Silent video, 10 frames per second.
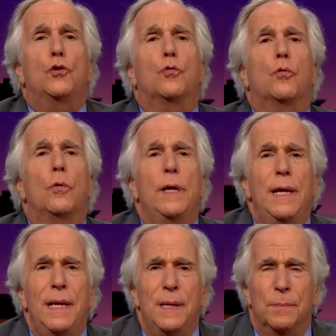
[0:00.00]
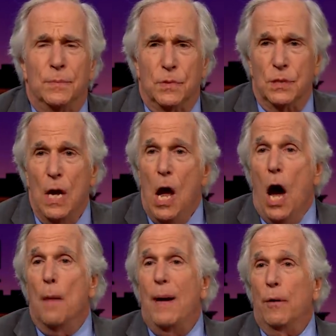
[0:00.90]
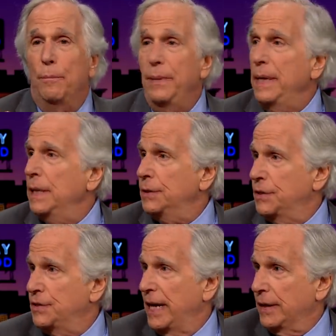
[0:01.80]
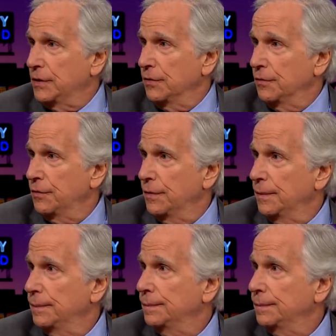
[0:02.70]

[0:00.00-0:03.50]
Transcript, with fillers: dreams about being a detective.